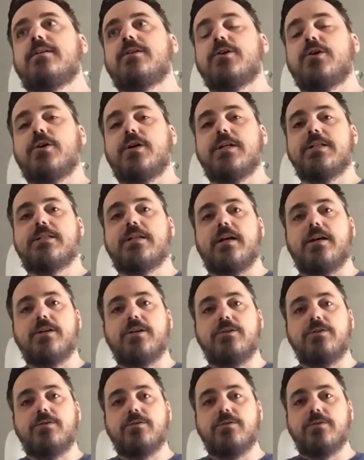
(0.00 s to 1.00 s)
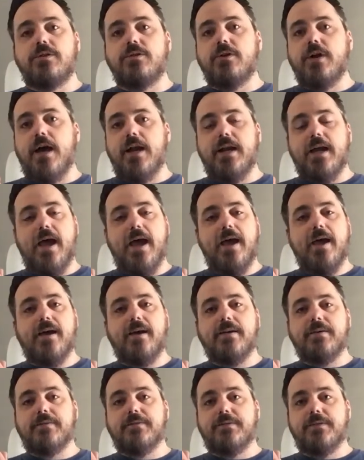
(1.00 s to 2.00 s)
they're gonna tell you you gotta
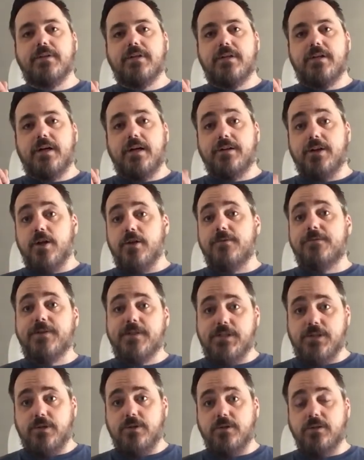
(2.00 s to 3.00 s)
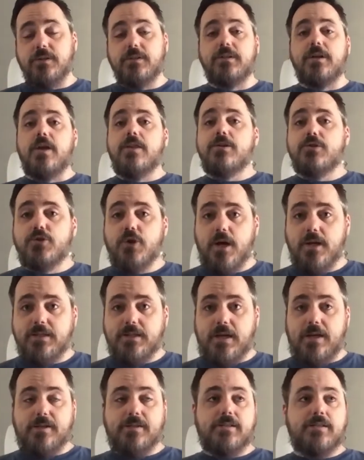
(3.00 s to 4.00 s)
have another physical, another drug
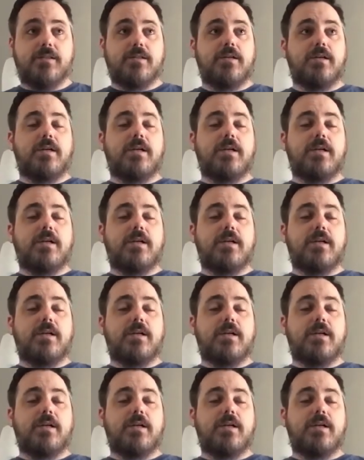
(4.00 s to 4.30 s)
test.